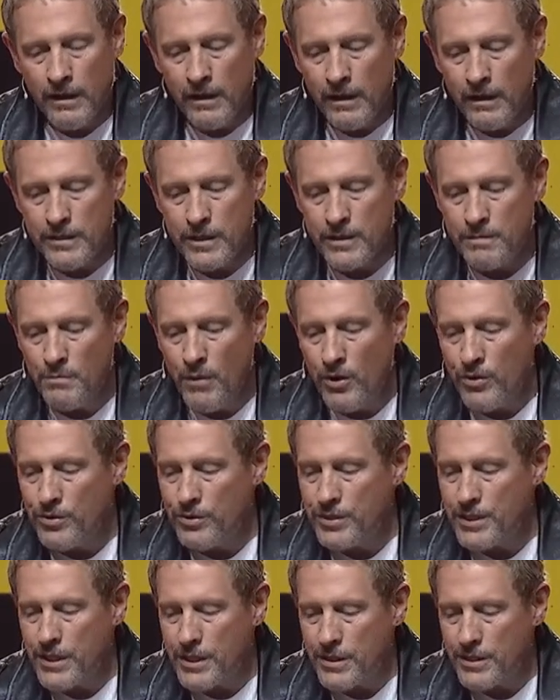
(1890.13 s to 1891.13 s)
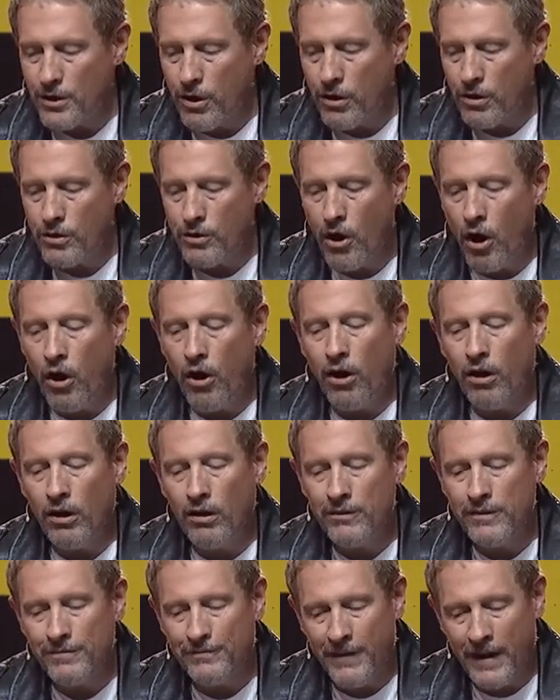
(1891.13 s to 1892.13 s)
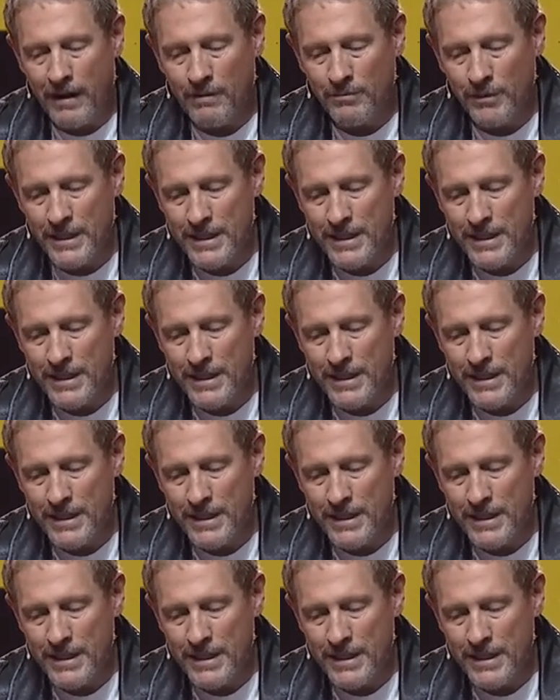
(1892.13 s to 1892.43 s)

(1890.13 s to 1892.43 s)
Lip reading: It says, Moses heard all the family